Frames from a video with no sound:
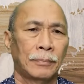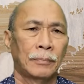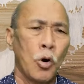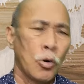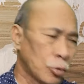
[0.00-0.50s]

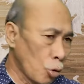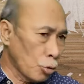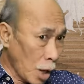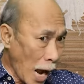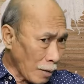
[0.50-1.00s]
Although
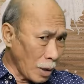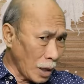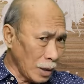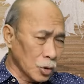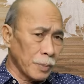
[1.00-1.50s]
God will
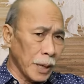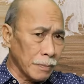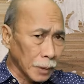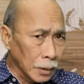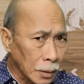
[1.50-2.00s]
use
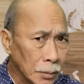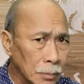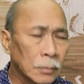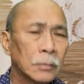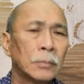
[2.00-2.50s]
people
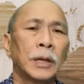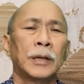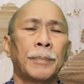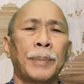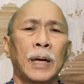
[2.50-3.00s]
in the
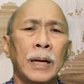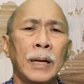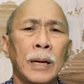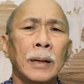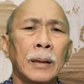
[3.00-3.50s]
beginning